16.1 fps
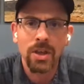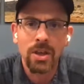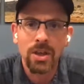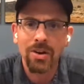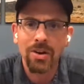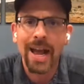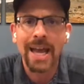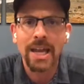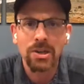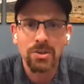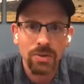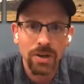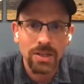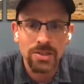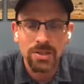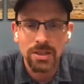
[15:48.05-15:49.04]
your
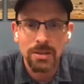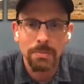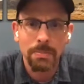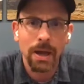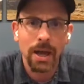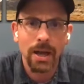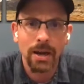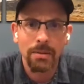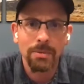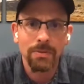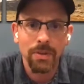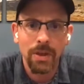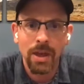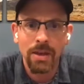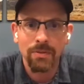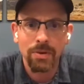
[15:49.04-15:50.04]
address at the bottom of
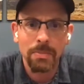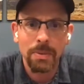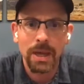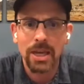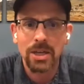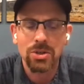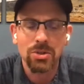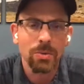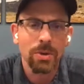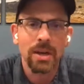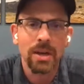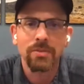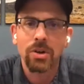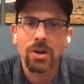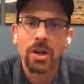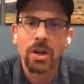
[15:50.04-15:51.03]
every page or
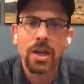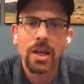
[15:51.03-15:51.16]
whatever.